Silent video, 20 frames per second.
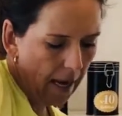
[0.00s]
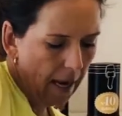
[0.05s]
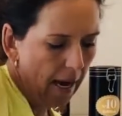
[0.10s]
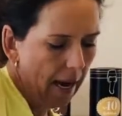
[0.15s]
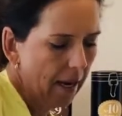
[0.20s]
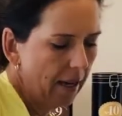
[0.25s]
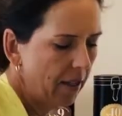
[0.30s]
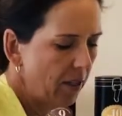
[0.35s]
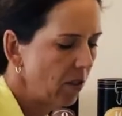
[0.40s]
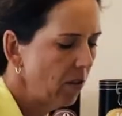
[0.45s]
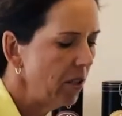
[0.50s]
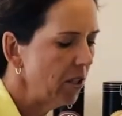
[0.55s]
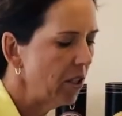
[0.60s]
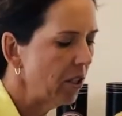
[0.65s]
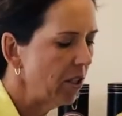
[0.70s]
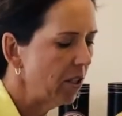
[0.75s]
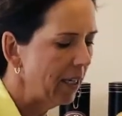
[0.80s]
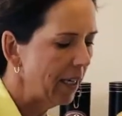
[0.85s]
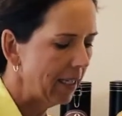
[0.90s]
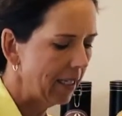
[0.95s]
And it's always a
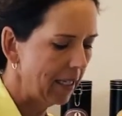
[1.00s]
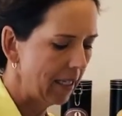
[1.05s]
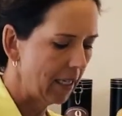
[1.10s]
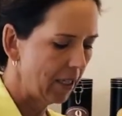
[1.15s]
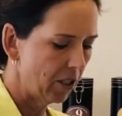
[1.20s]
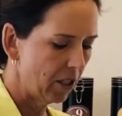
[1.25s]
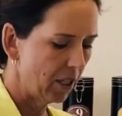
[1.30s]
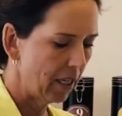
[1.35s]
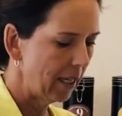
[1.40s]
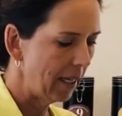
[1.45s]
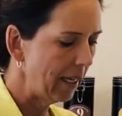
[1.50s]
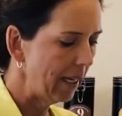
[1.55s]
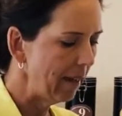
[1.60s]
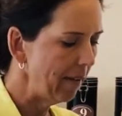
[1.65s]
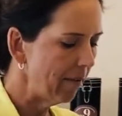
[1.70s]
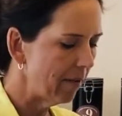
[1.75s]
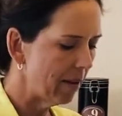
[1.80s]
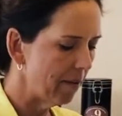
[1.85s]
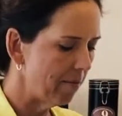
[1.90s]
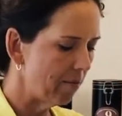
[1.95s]
good idea to
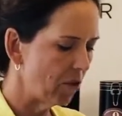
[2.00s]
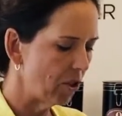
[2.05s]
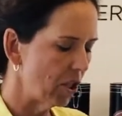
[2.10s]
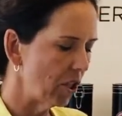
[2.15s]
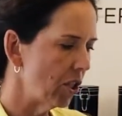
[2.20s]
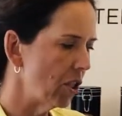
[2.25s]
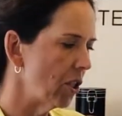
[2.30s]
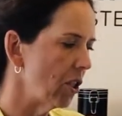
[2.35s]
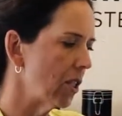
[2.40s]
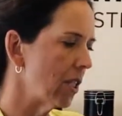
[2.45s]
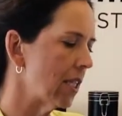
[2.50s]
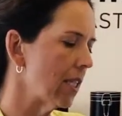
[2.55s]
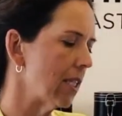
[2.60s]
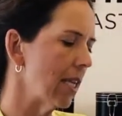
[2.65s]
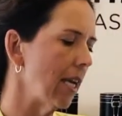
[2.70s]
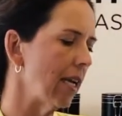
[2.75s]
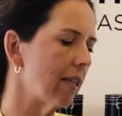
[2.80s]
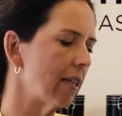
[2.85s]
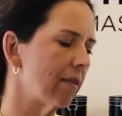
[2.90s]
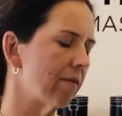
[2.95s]
leave them just to
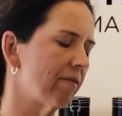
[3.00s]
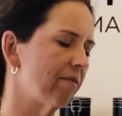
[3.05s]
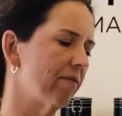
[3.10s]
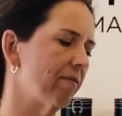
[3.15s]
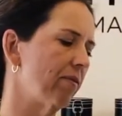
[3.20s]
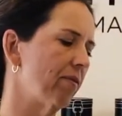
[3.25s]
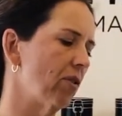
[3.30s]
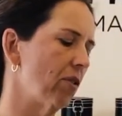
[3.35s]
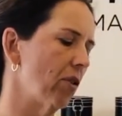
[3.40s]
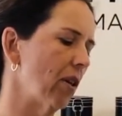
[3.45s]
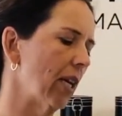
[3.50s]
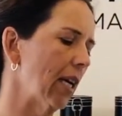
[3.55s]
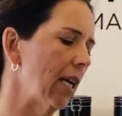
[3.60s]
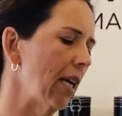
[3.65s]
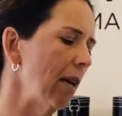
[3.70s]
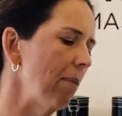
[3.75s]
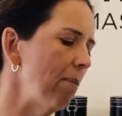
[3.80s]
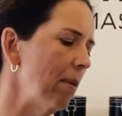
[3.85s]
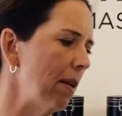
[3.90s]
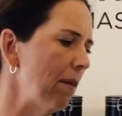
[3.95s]
set for a
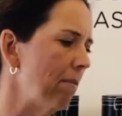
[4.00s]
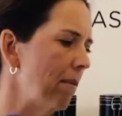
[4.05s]
couple of